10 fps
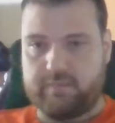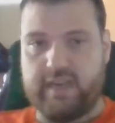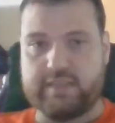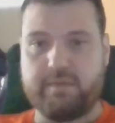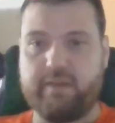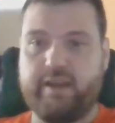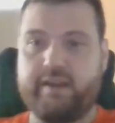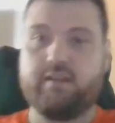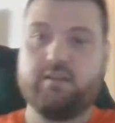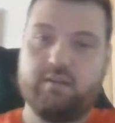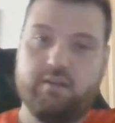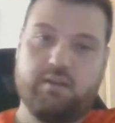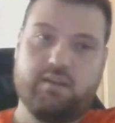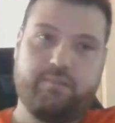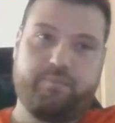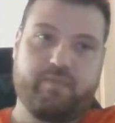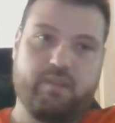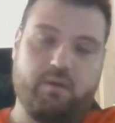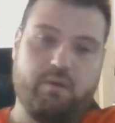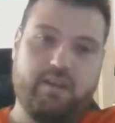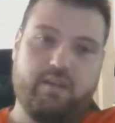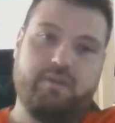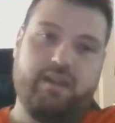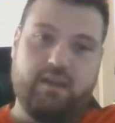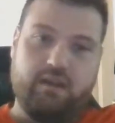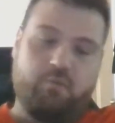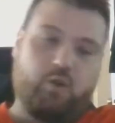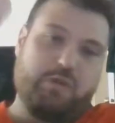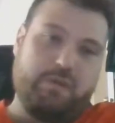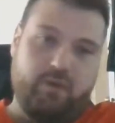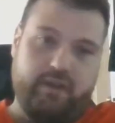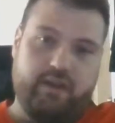Guys, my Reddit. The way that we get more people